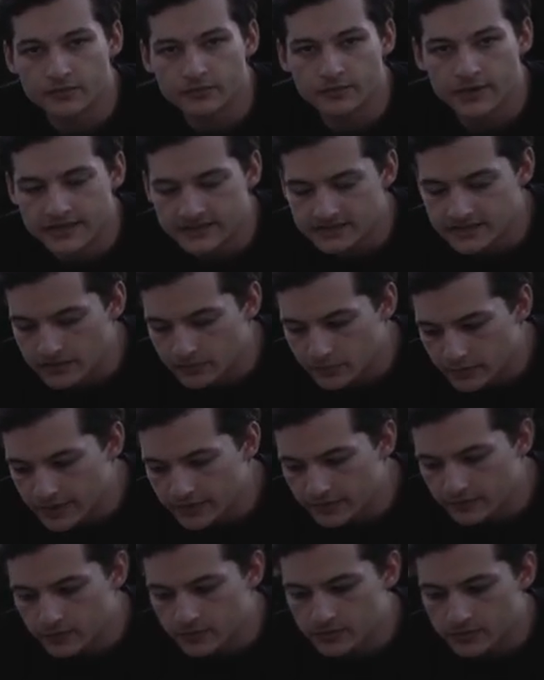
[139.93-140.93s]
racing
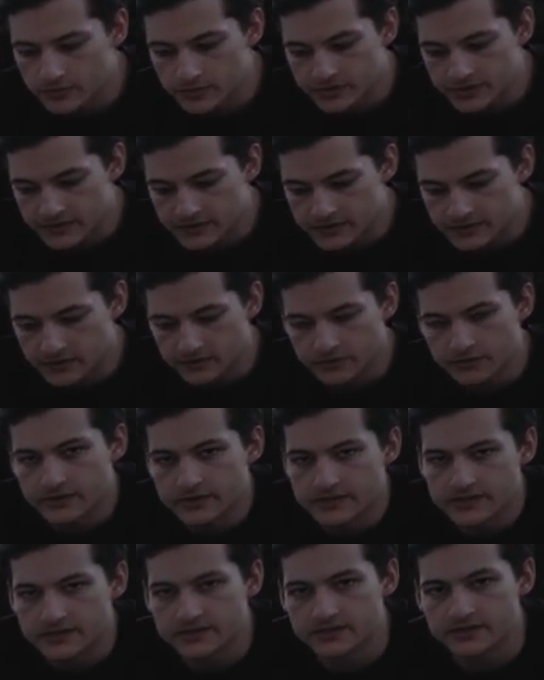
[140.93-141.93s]
brake fluid, which just
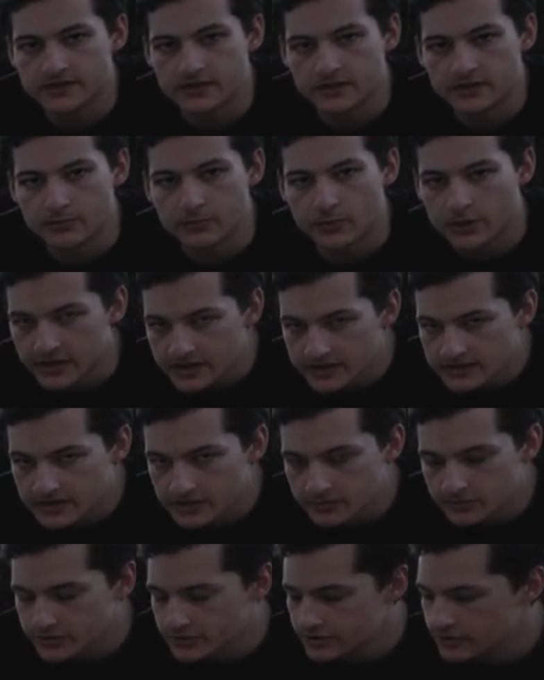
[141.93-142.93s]
increases the boiling
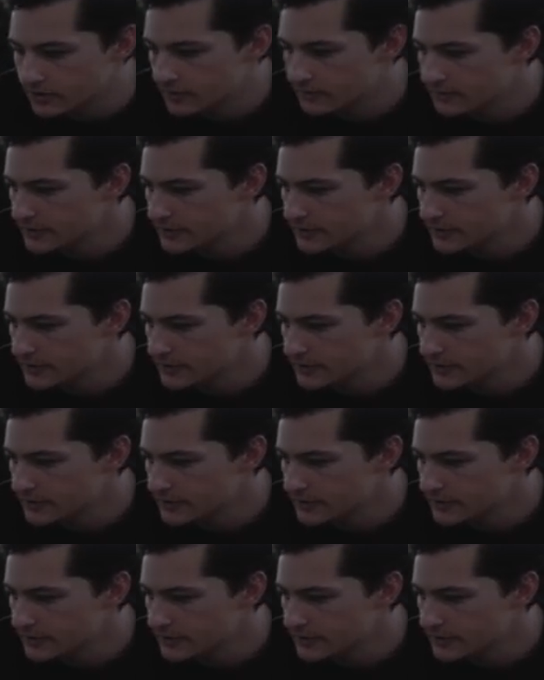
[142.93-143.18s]
temperature a